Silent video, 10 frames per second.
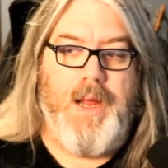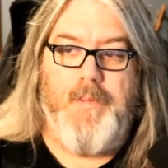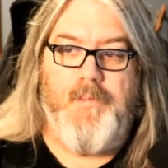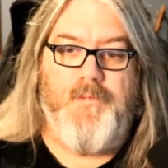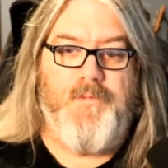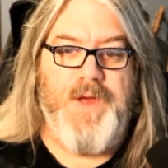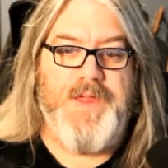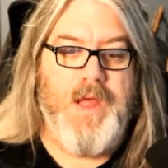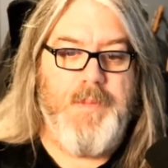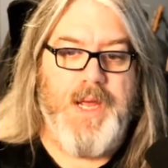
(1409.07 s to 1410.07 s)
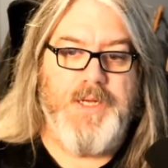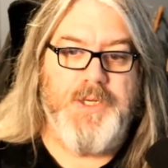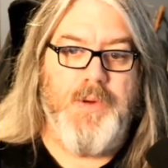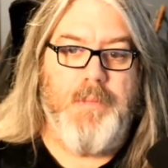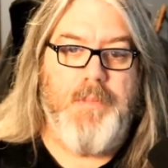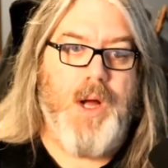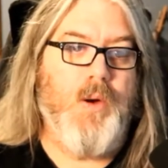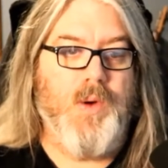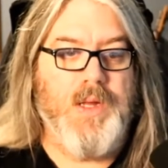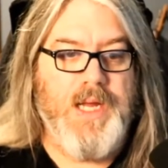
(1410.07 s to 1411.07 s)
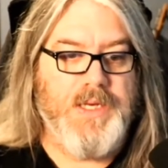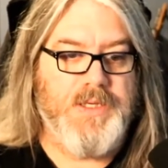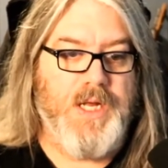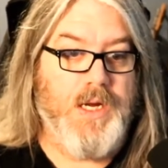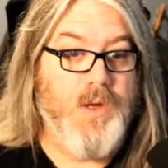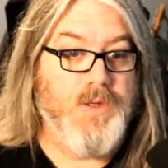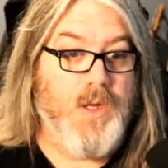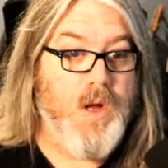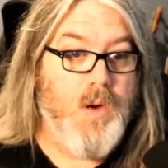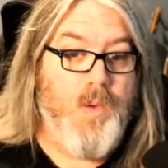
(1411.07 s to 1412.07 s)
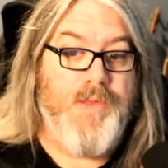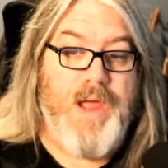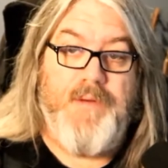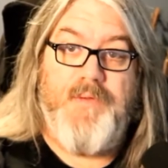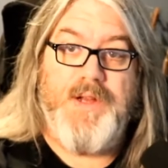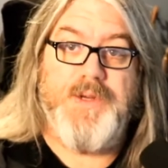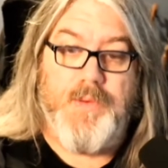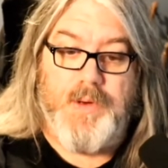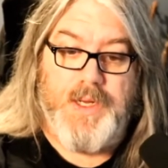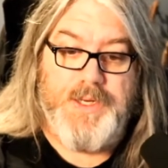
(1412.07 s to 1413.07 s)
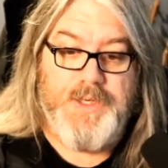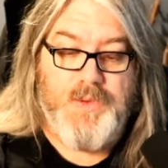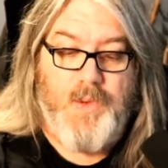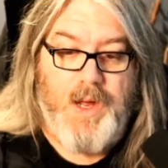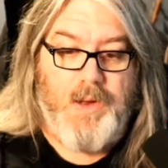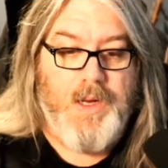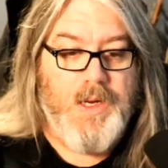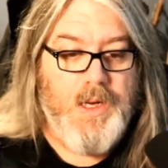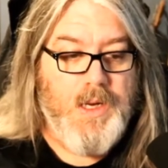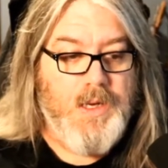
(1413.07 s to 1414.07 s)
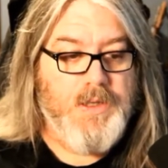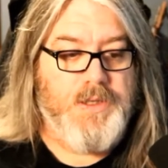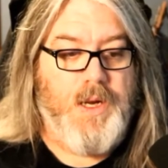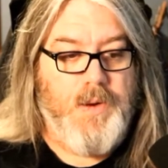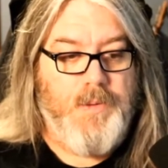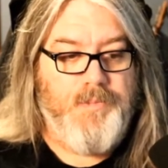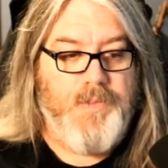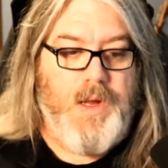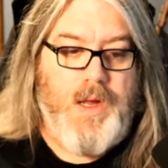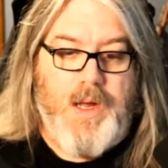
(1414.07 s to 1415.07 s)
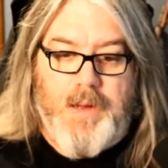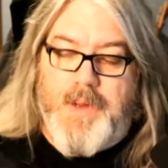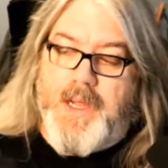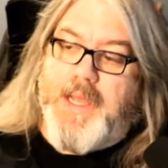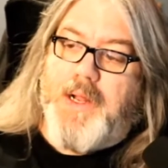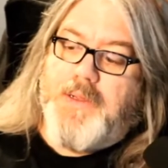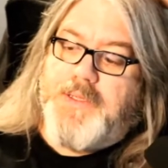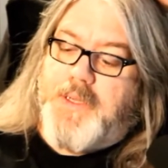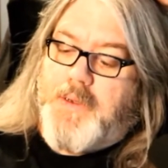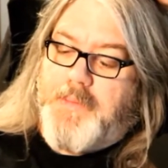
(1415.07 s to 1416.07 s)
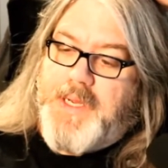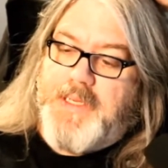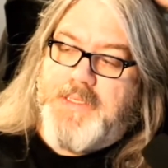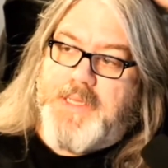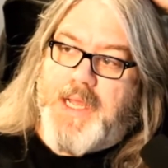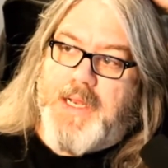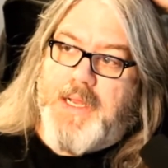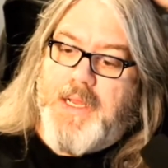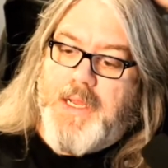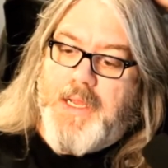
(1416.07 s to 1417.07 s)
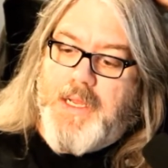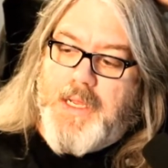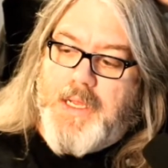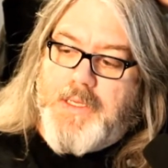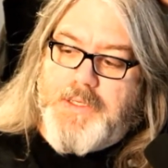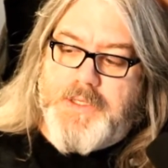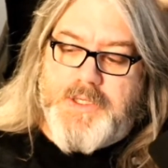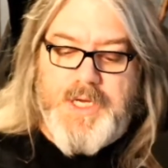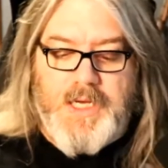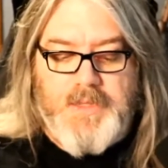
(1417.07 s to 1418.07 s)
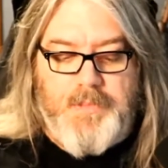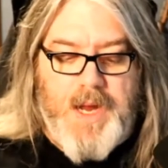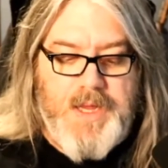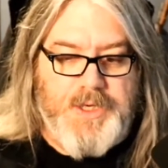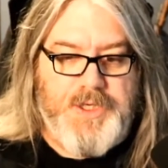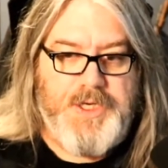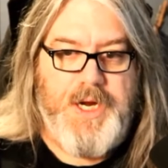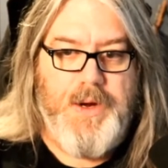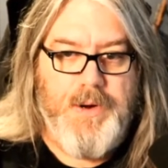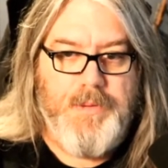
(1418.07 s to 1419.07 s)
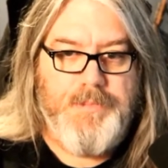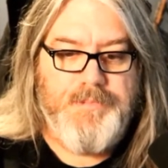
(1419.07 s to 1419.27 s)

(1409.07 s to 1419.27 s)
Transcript: fit them into a bug release that goes along with a feature release as well. So um, it also means that just by the sheer